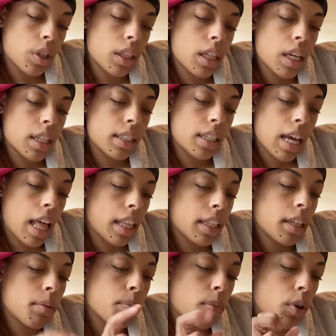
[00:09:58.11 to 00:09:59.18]
the
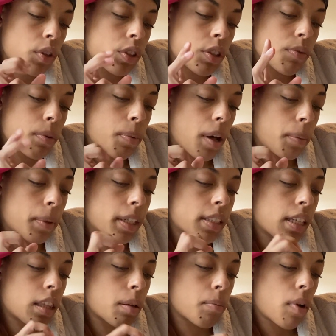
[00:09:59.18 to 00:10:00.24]
Italian merchant republics
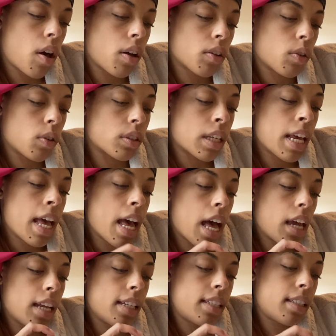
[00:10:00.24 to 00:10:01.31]
and the Mongols
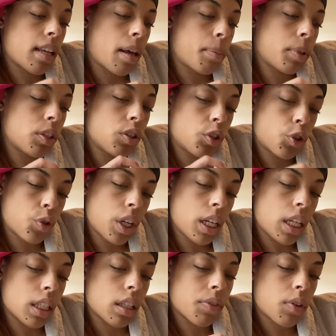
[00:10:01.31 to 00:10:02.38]
had established treaties of